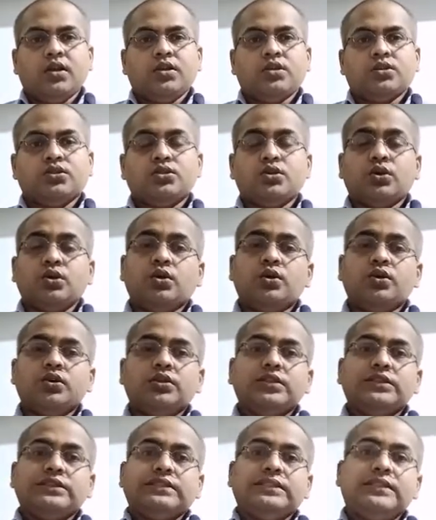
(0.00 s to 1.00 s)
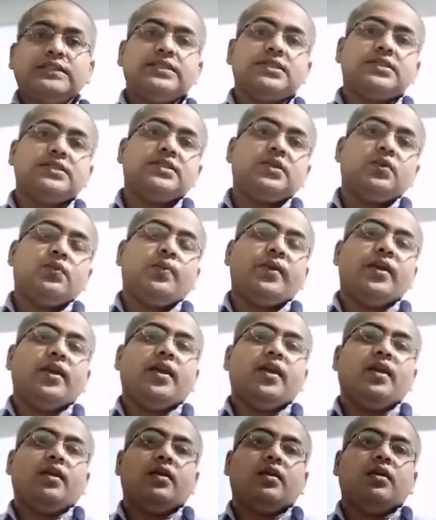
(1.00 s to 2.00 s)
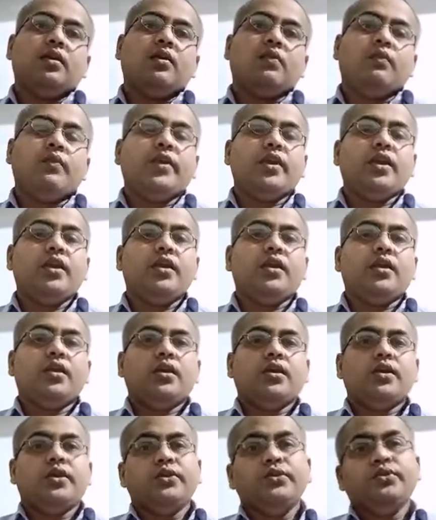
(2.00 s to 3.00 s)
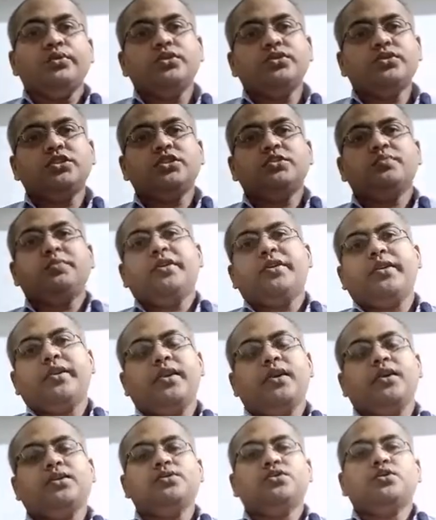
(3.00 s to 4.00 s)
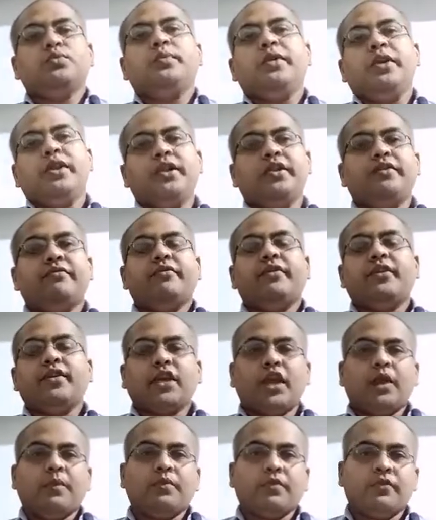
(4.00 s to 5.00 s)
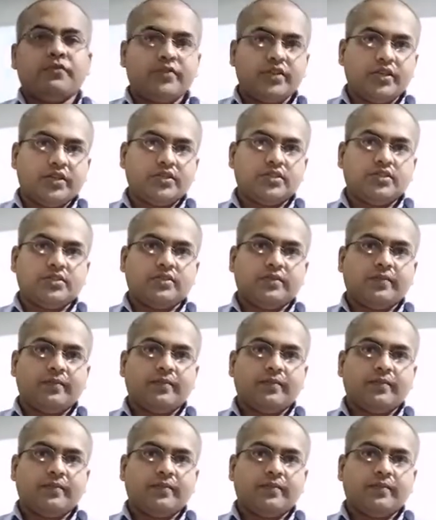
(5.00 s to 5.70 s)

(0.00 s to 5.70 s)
So this is the way we use these materials to make different type of things.